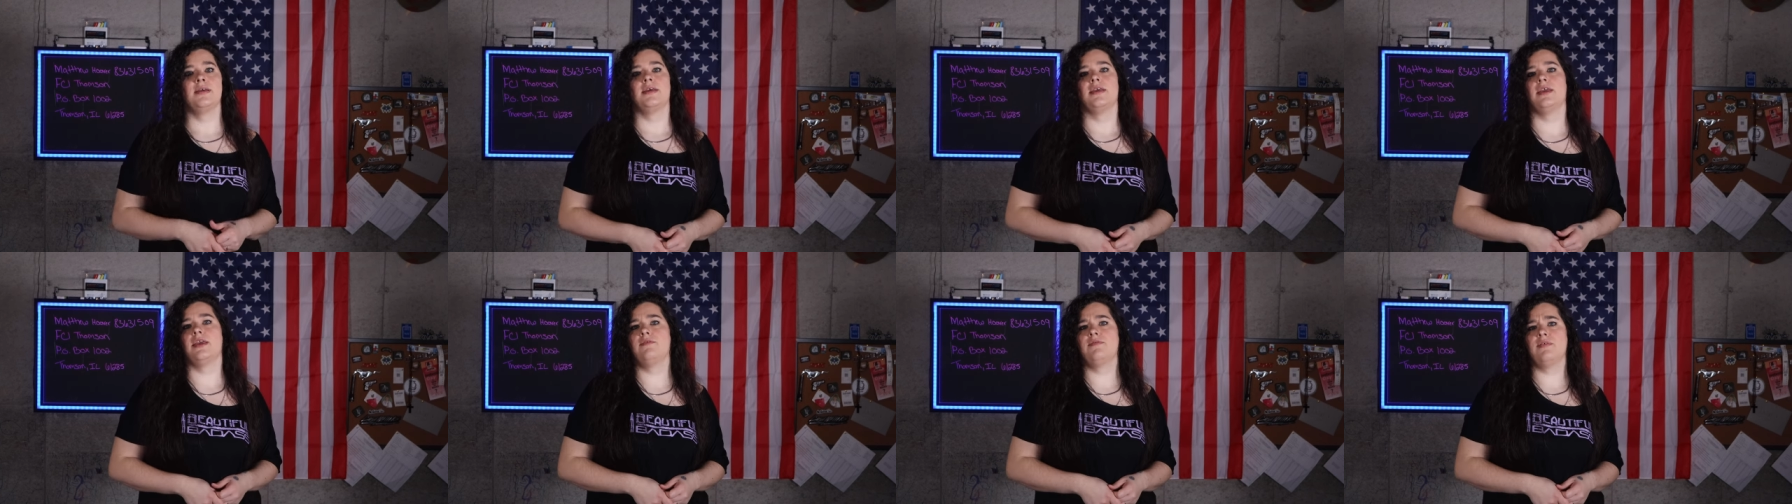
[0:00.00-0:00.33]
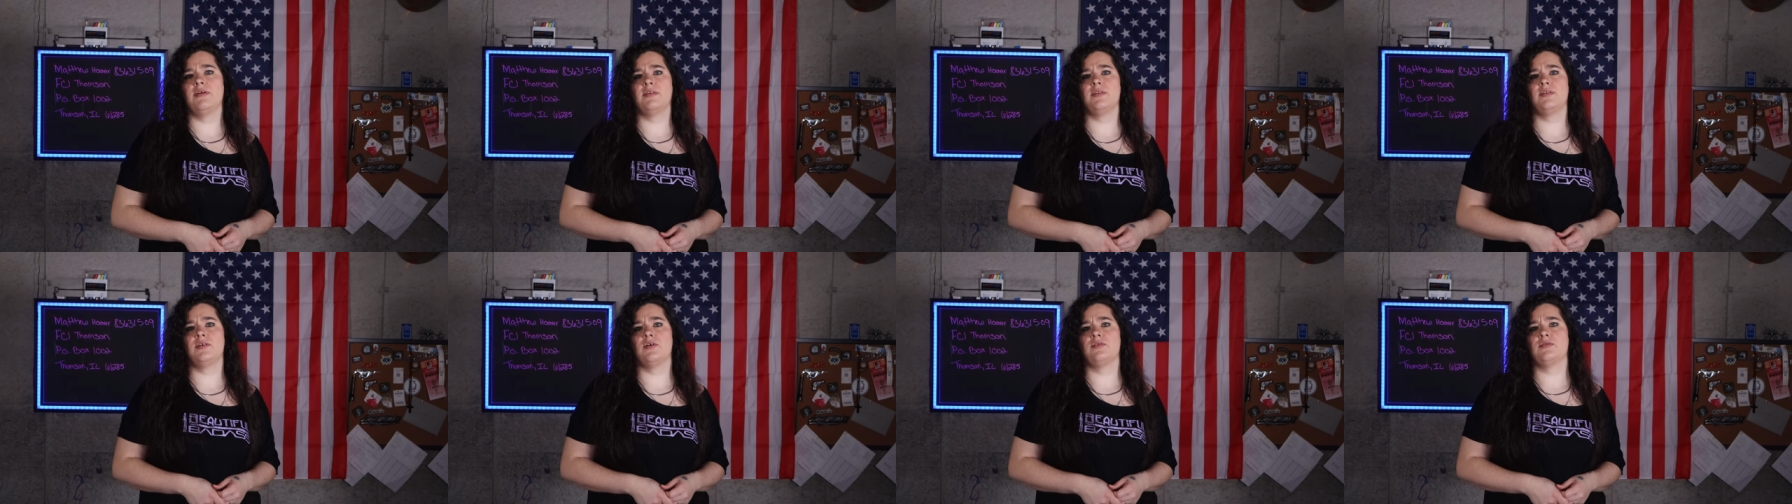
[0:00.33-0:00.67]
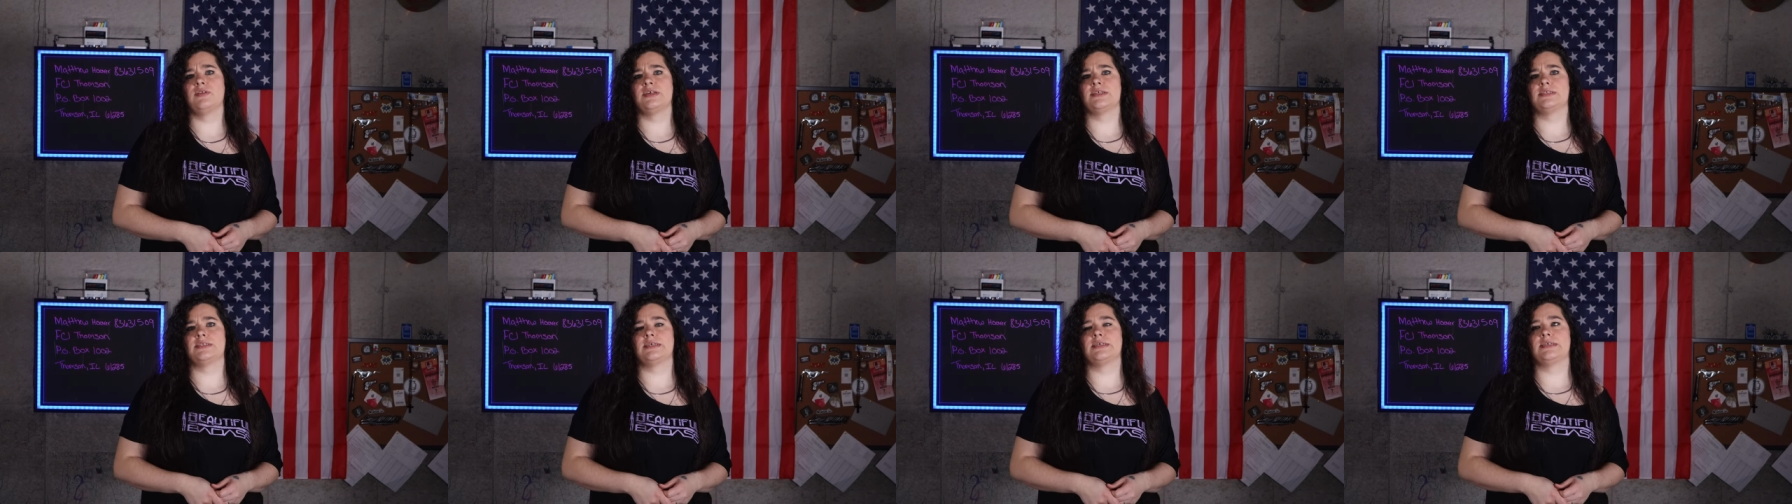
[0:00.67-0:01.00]
even though
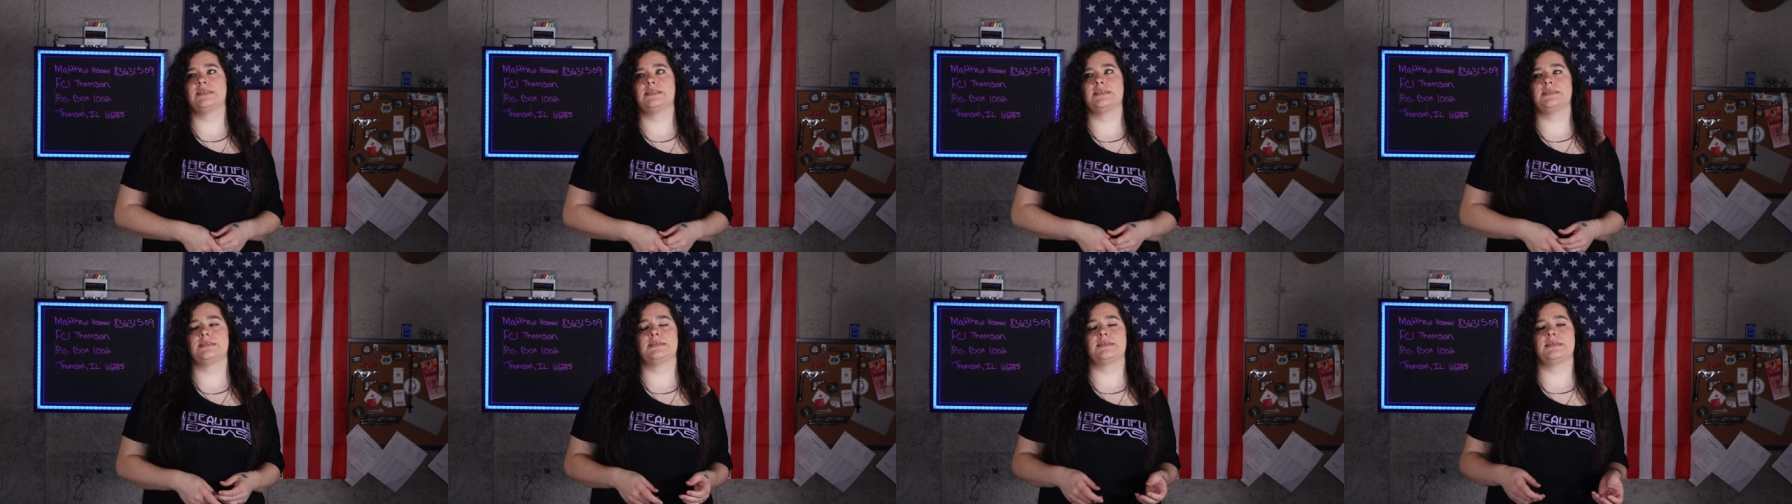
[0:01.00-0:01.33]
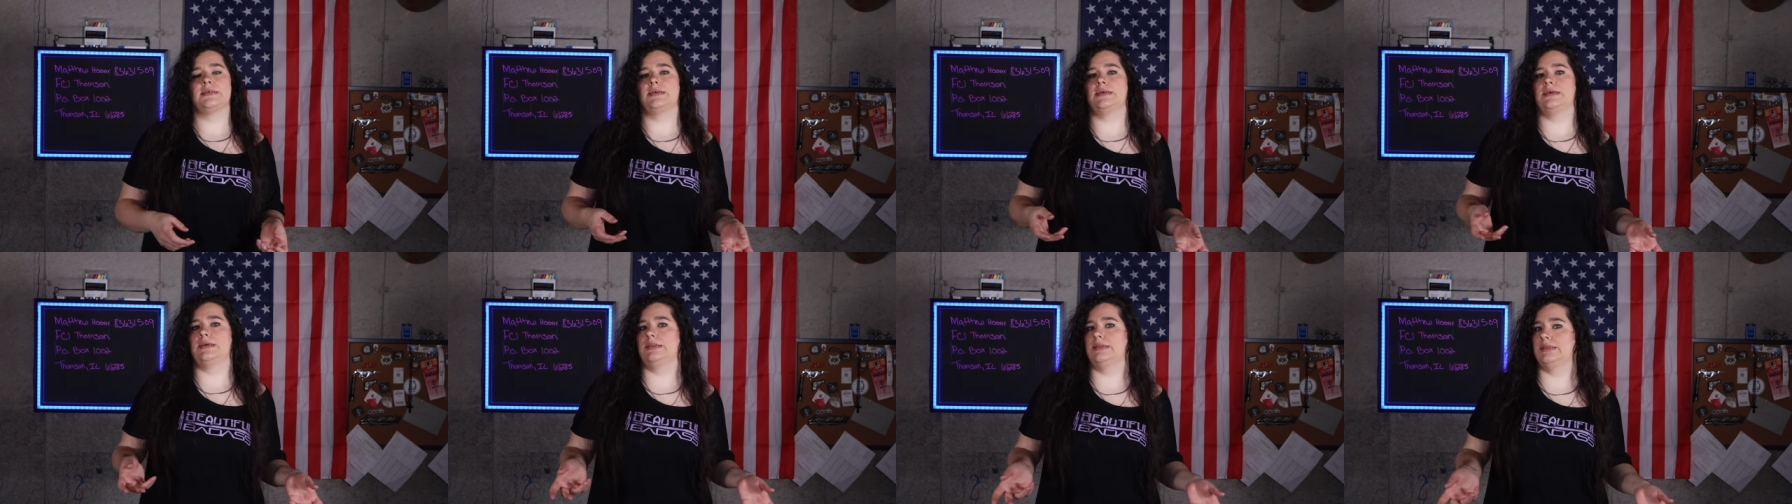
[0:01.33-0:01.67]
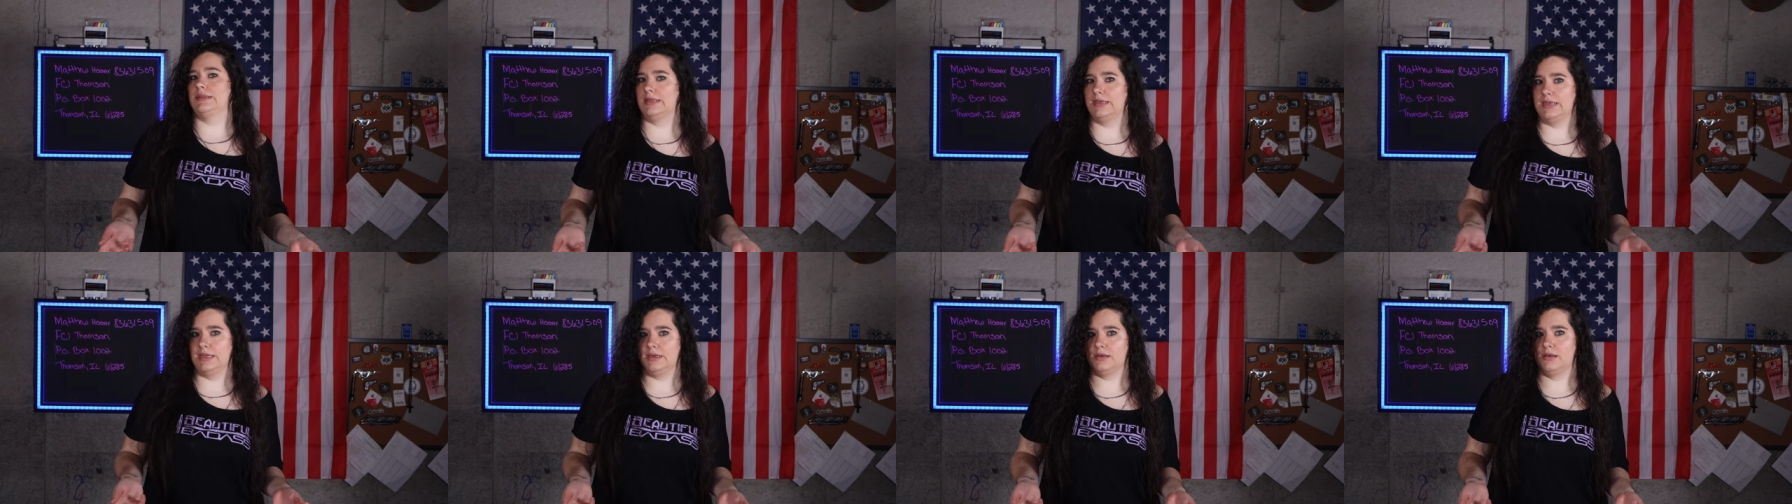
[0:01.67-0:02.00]
this isn't
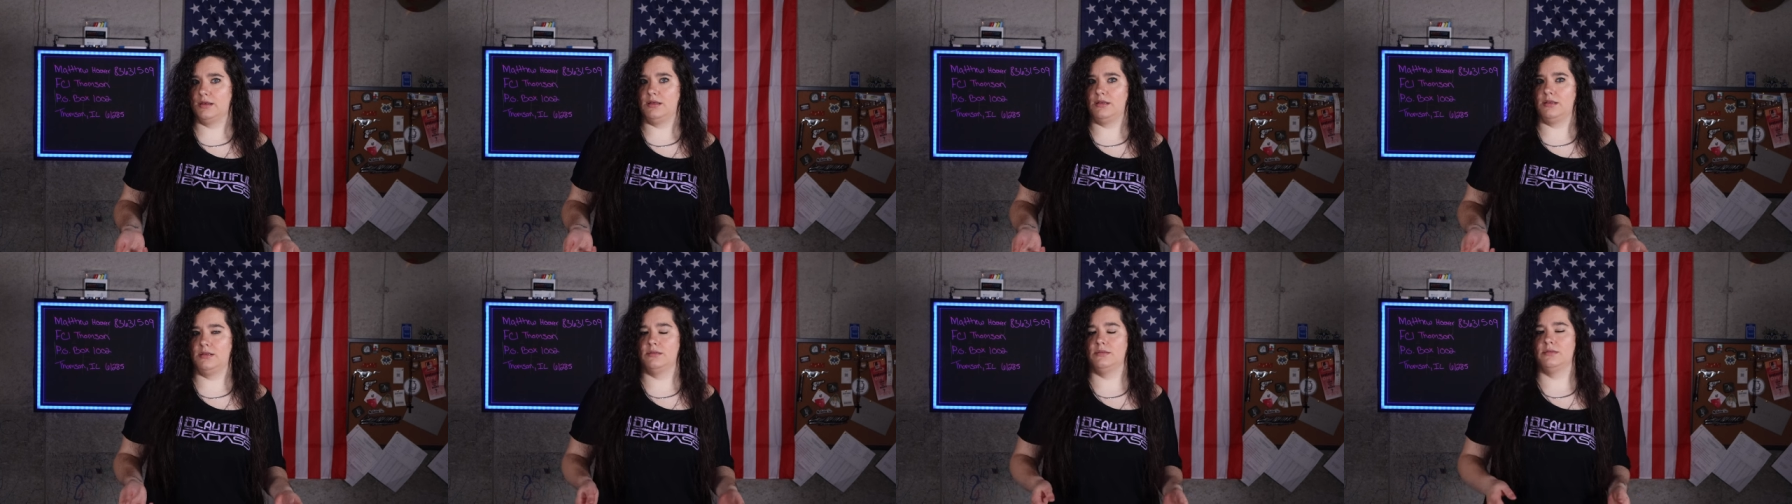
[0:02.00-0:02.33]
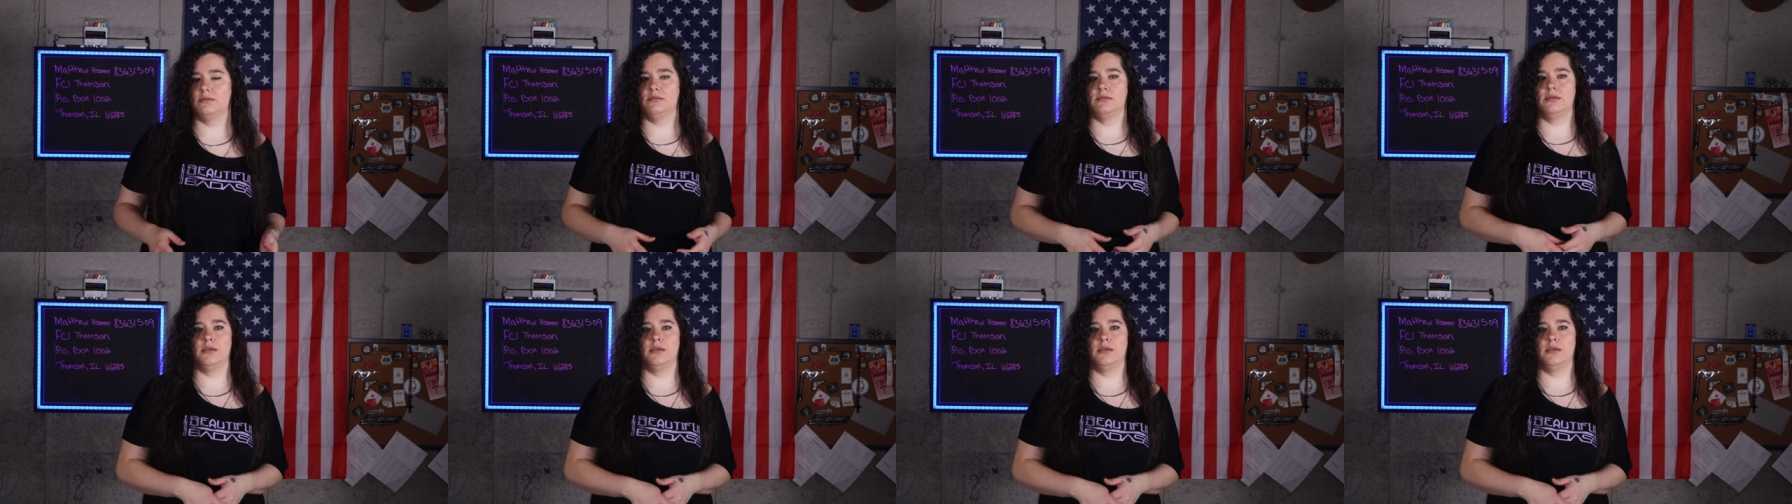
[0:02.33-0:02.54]
illegal.